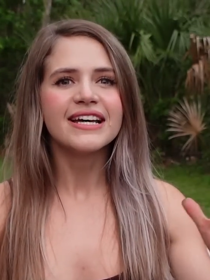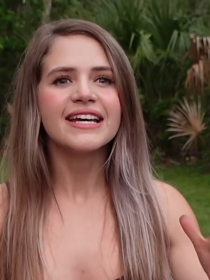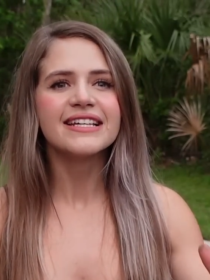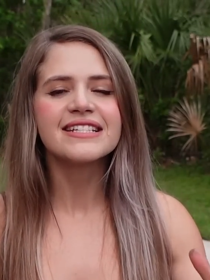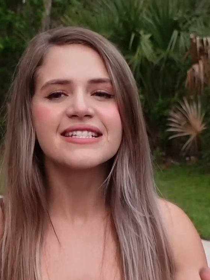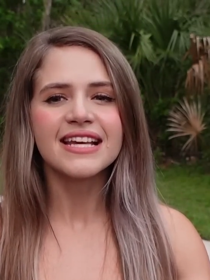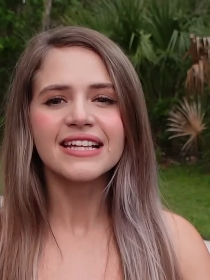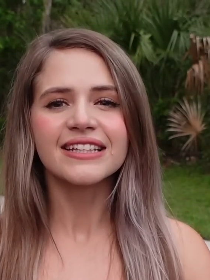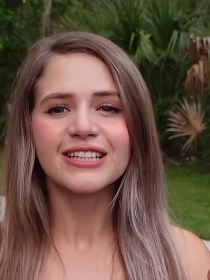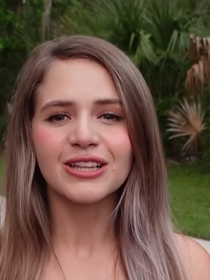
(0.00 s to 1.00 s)

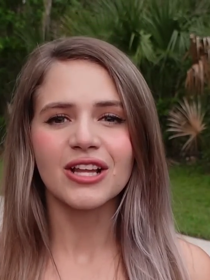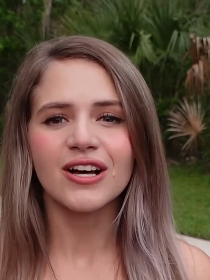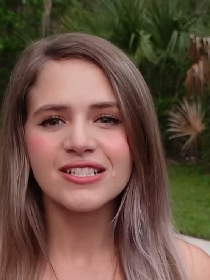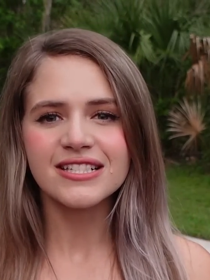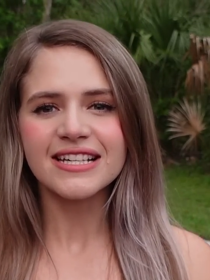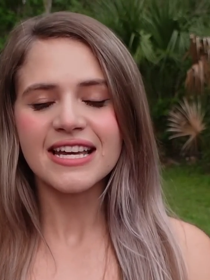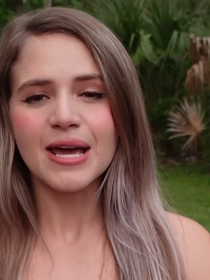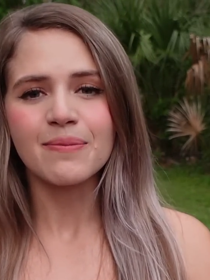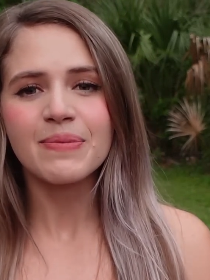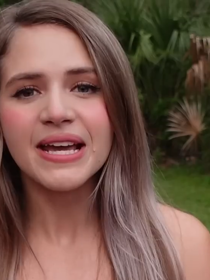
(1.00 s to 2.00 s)
insanely glossy
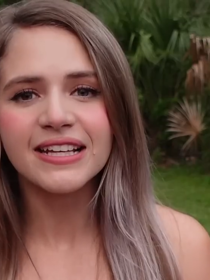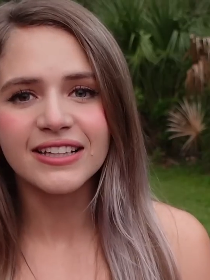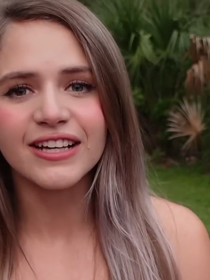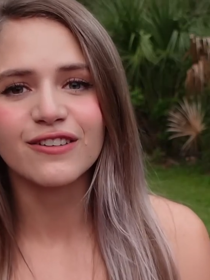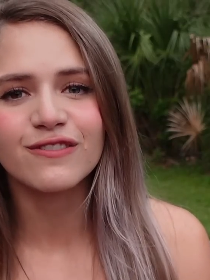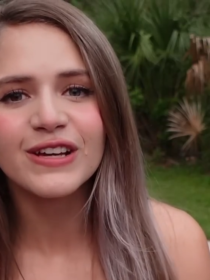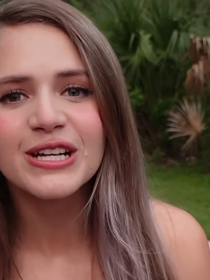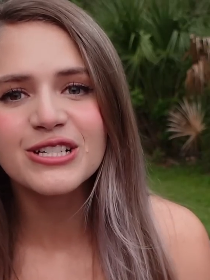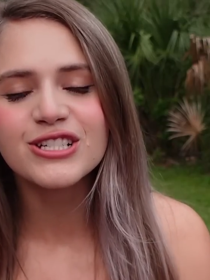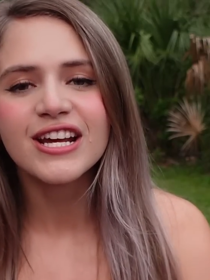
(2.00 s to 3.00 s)
and paint-like
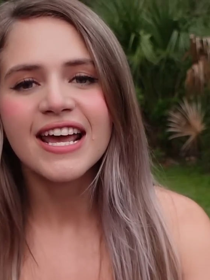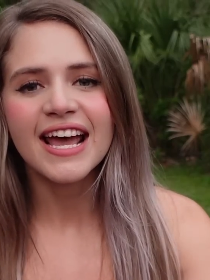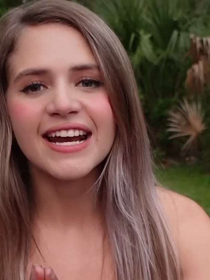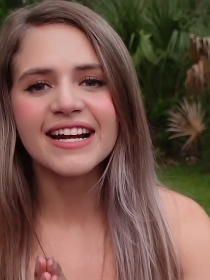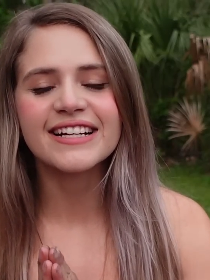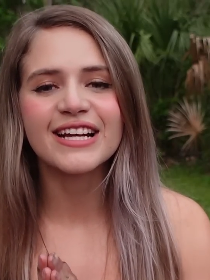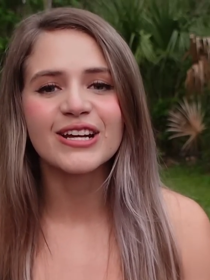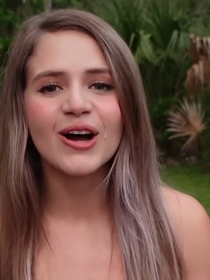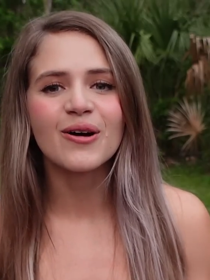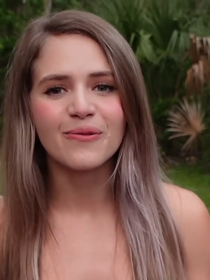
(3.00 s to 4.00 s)
finish, and I
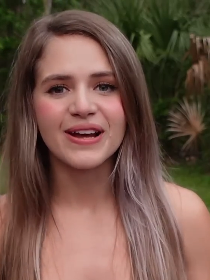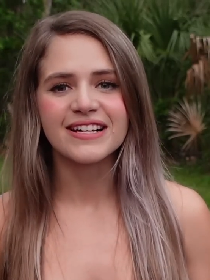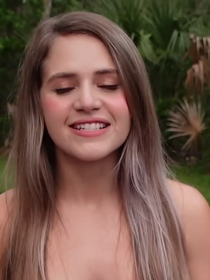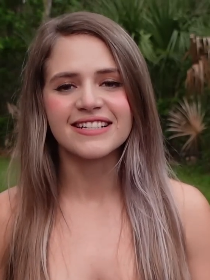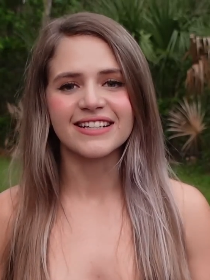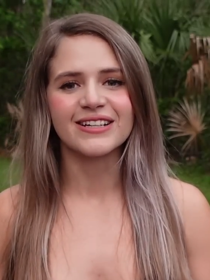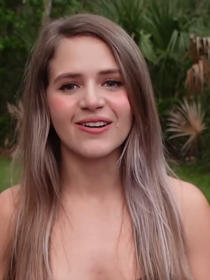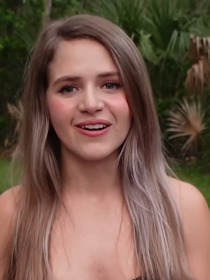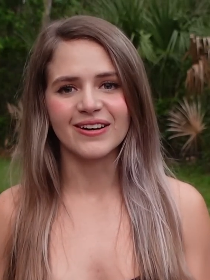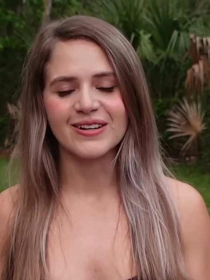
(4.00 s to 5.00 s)
cannot wait to get it
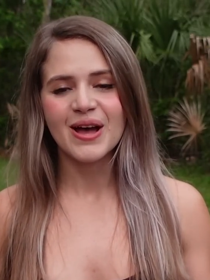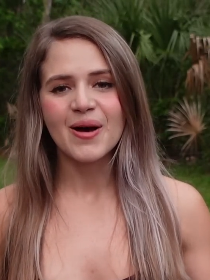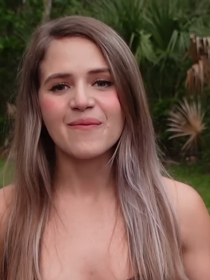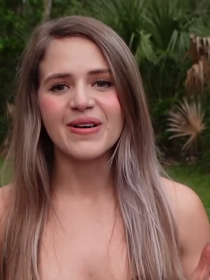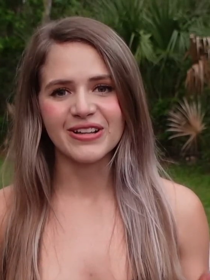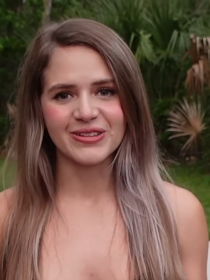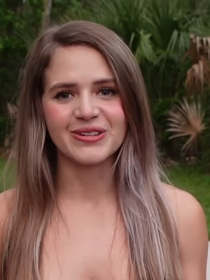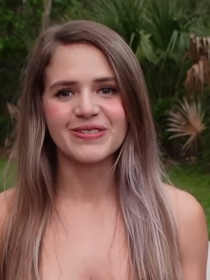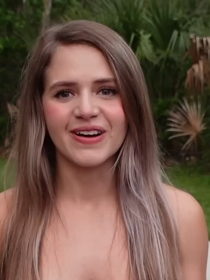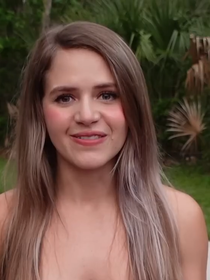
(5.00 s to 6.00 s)
on my
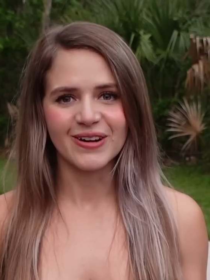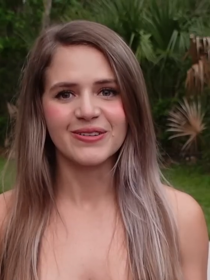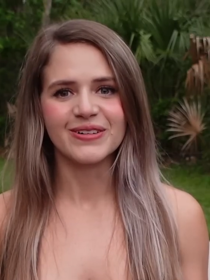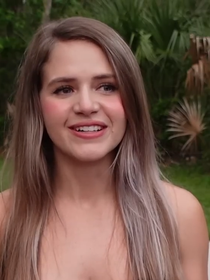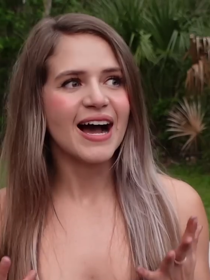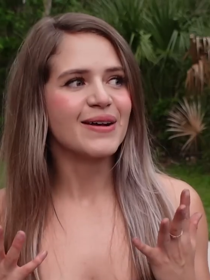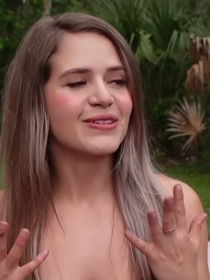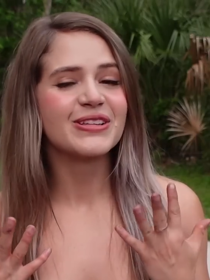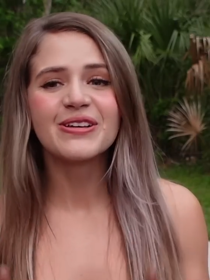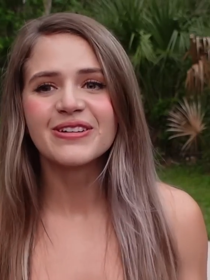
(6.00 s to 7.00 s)
3500. I'm
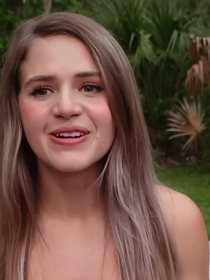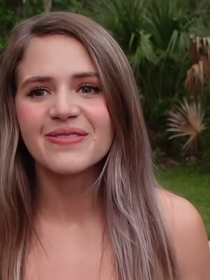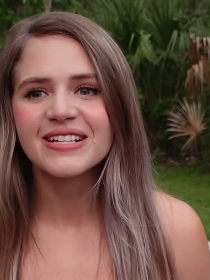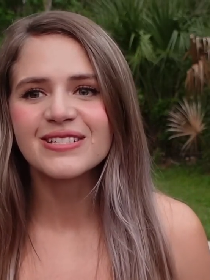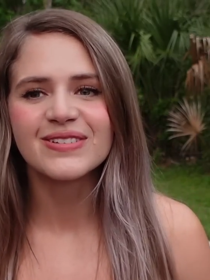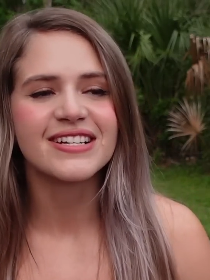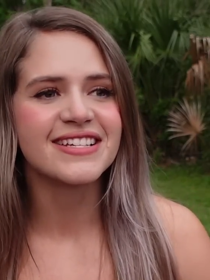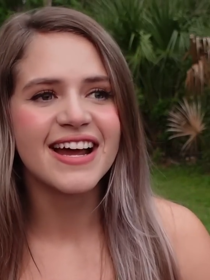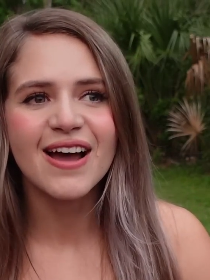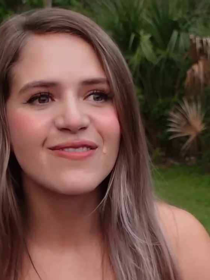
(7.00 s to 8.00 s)
a little nervous because
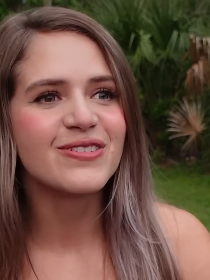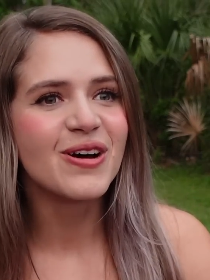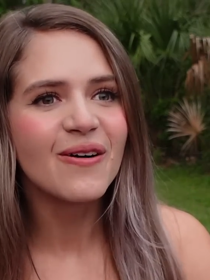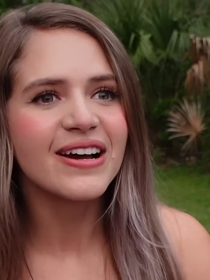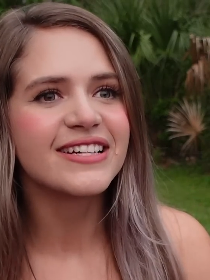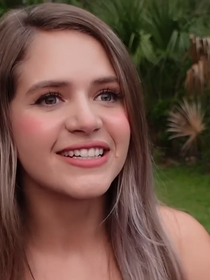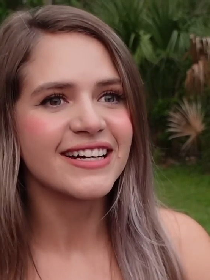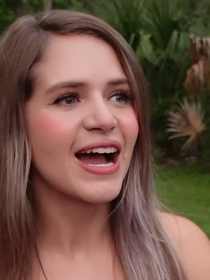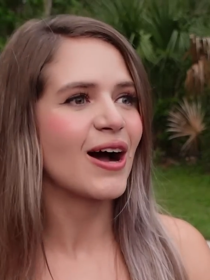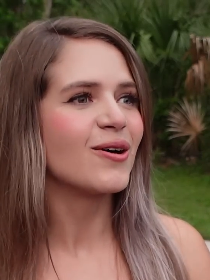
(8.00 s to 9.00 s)
I have no
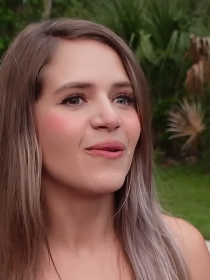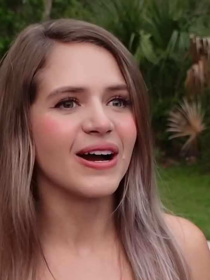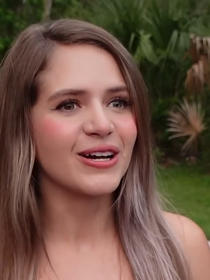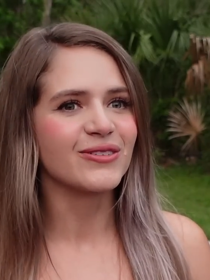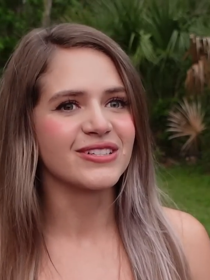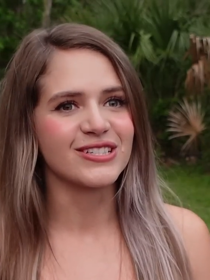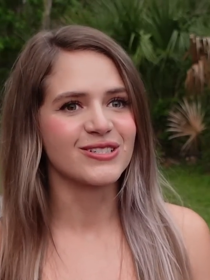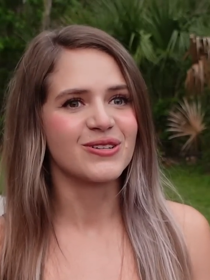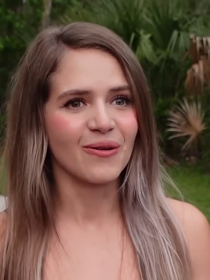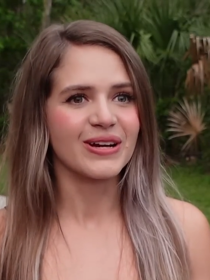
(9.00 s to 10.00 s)
idea how wild this
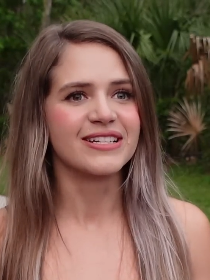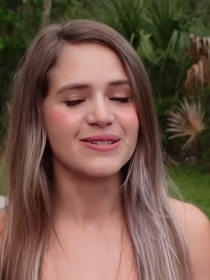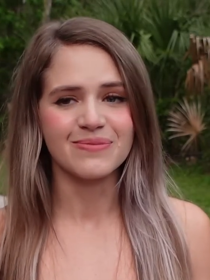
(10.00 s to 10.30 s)
is going to